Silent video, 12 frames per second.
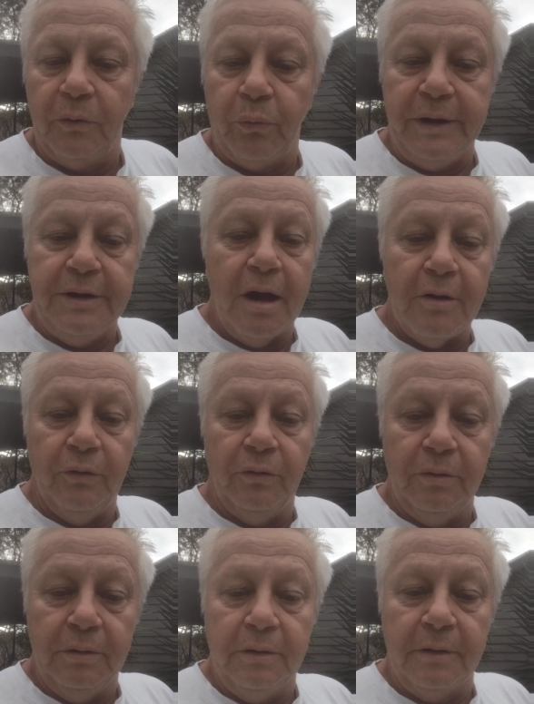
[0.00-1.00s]
we
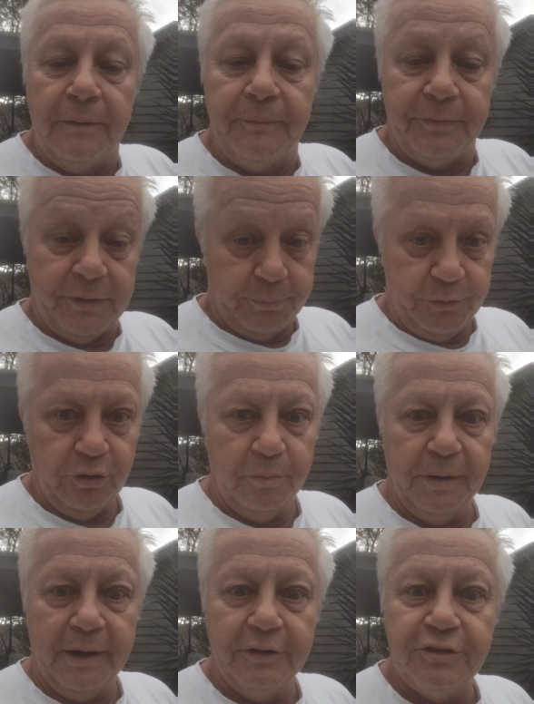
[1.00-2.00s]
know, the
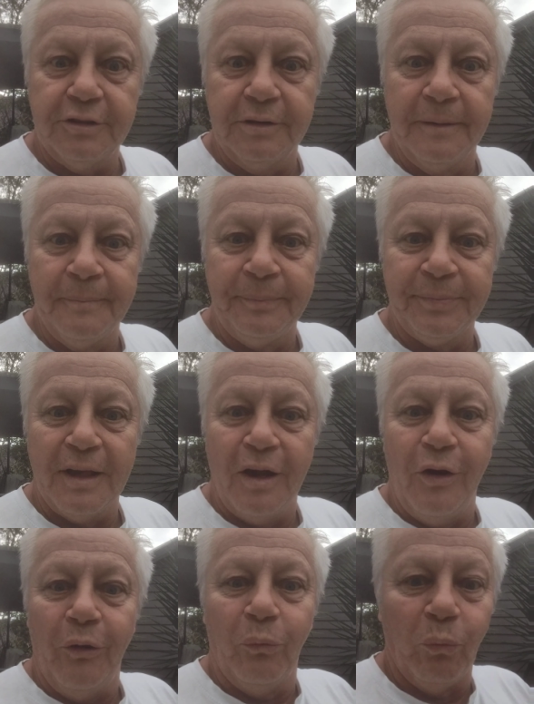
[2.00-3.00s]
purebloods,
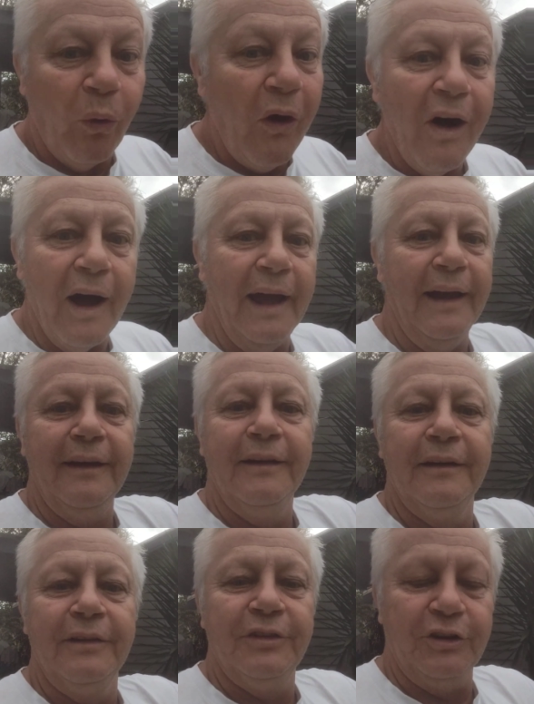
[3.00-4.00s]
why
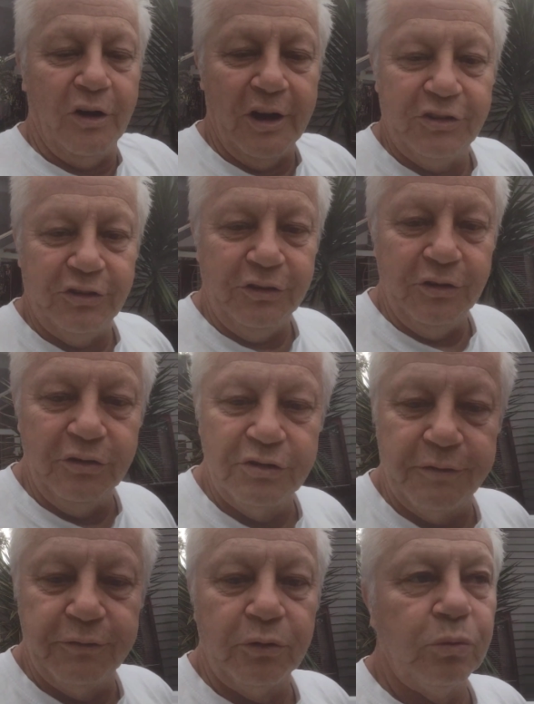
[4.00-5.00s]
the ICUs
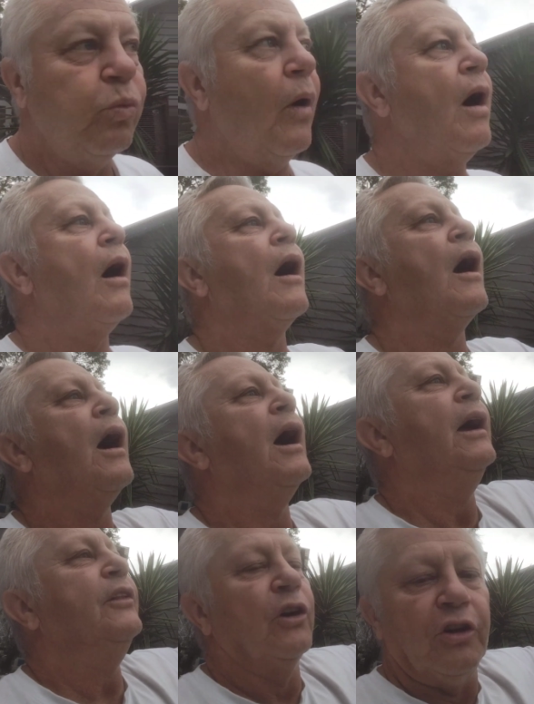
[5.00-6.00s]
are full,
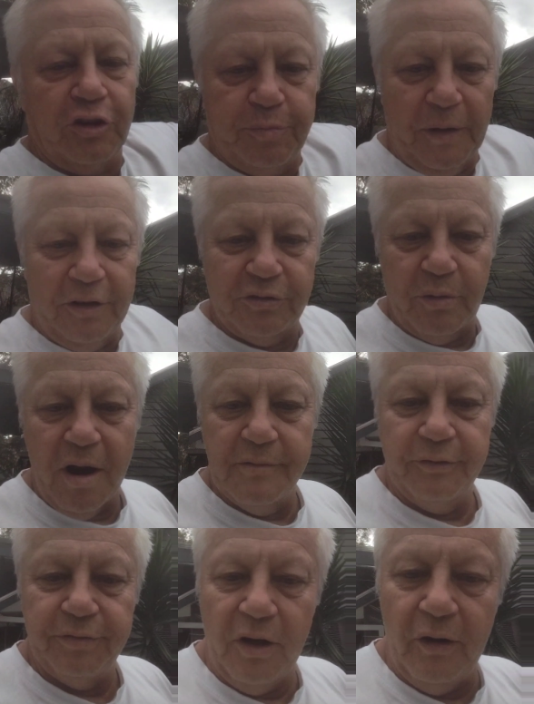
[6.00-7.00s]
why the hospitals are
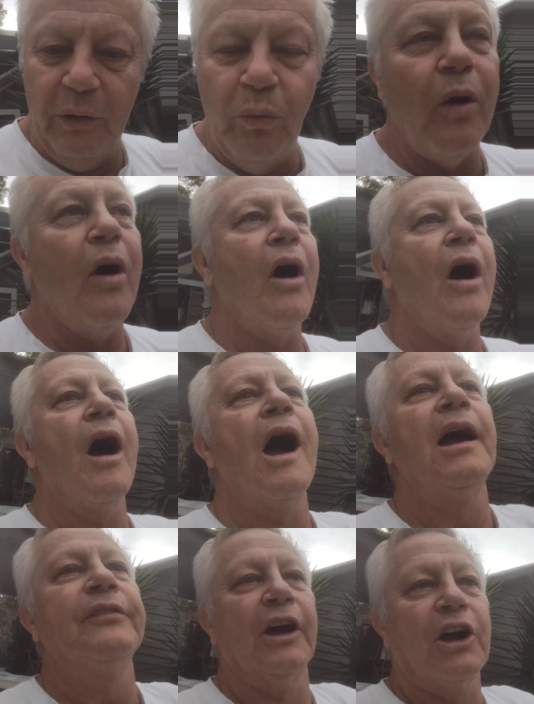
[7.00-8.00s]
overflowing,
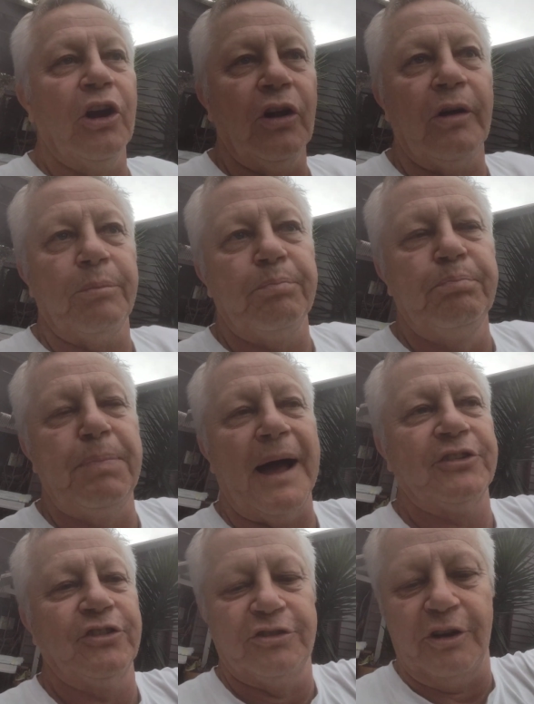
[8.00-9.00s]
why the clot
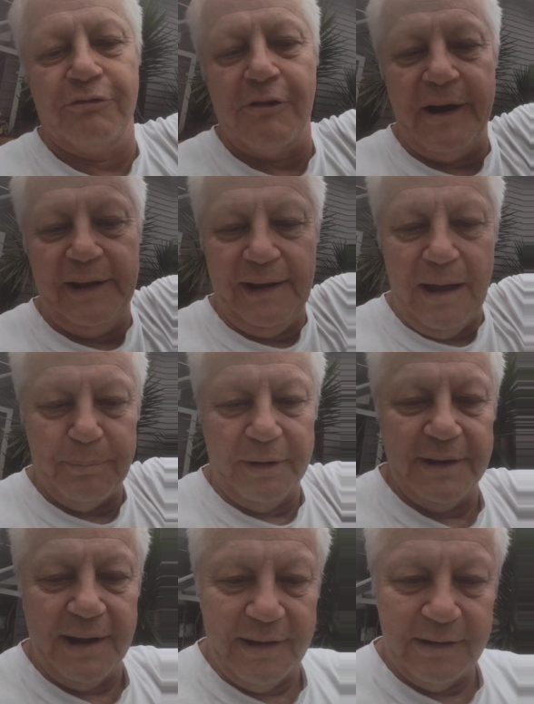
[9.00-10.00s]
buses are running up
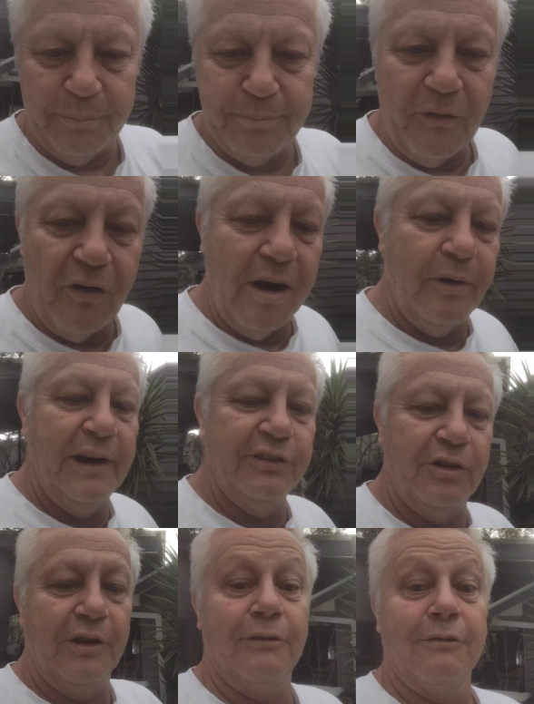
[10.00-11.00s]
and down the
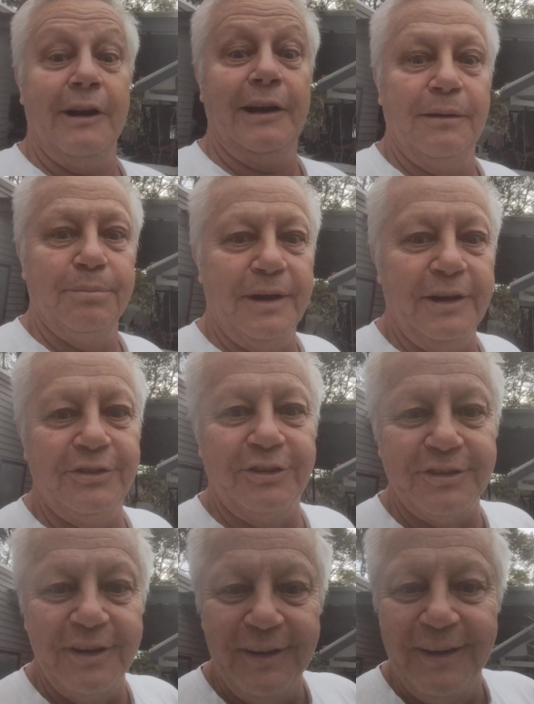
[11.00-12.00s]
highways on a regular
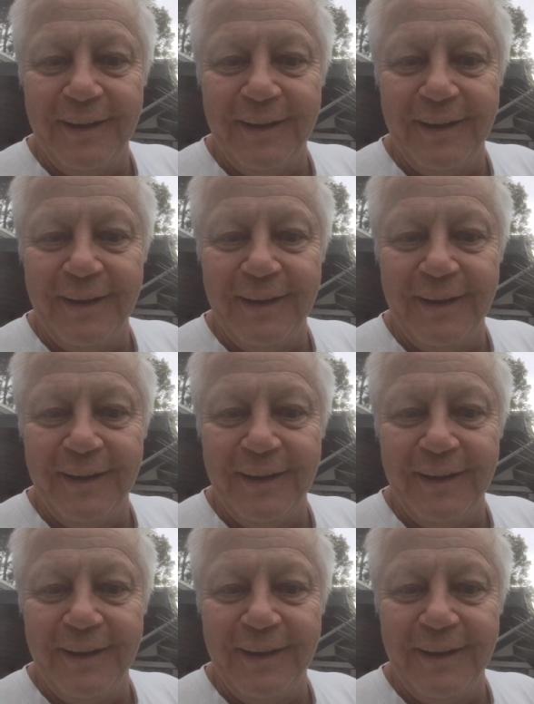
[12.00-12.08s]
basis.